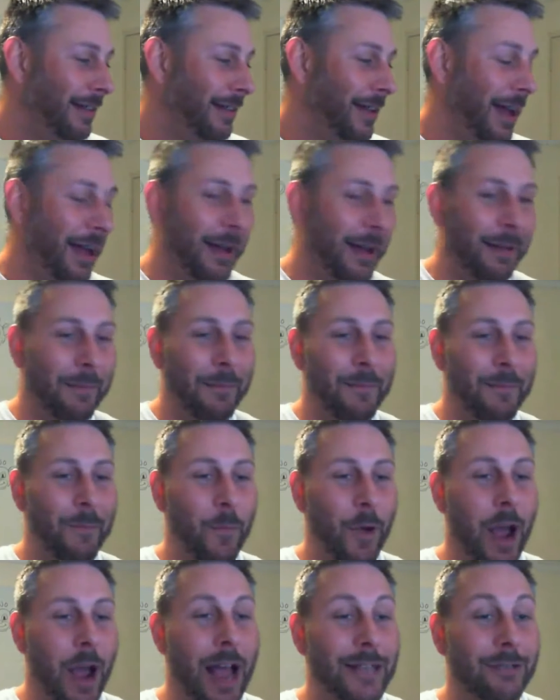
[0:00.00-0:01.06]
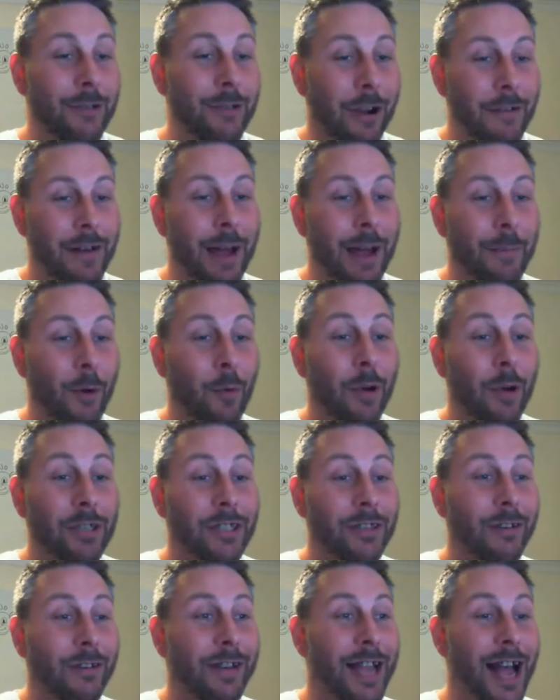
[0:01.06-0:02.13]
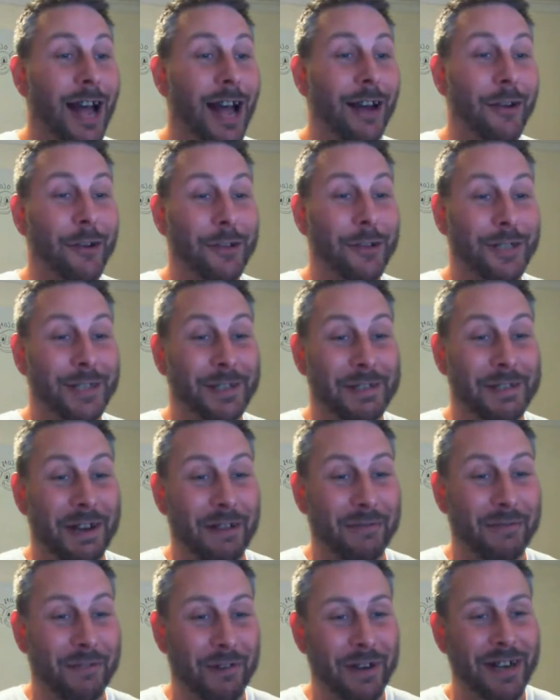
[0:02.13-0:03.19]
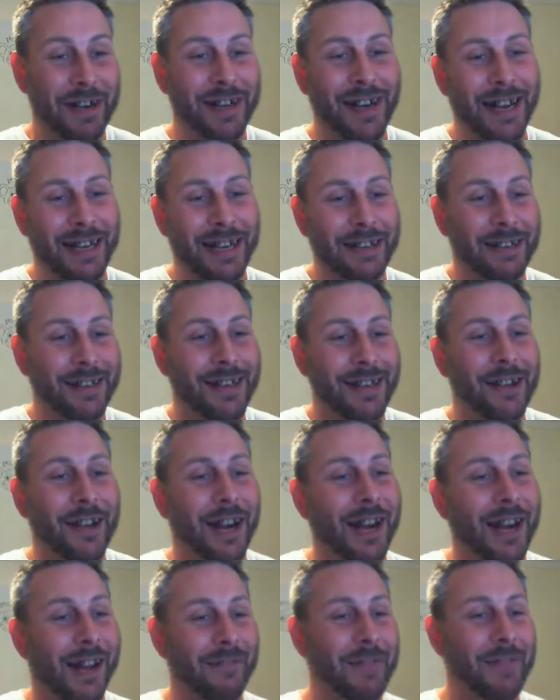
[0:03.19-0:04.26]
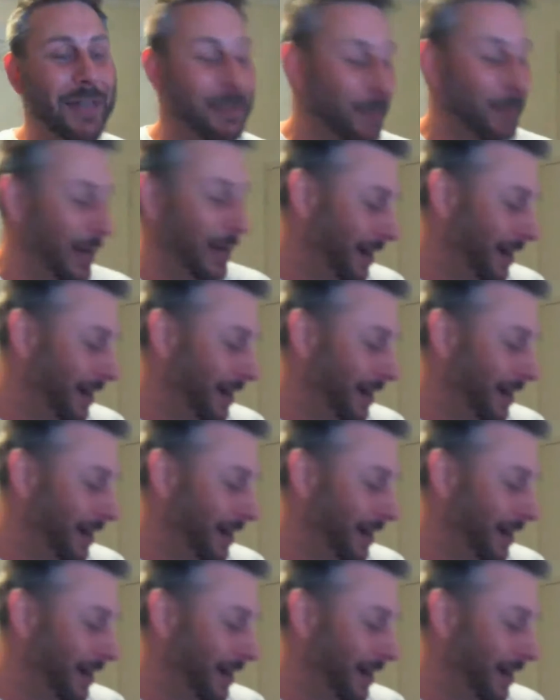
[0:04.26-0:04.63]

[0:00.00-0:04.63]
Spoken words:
as growing up, I watched a lot of cartoons and stuff, right? And you're gonna love this, man.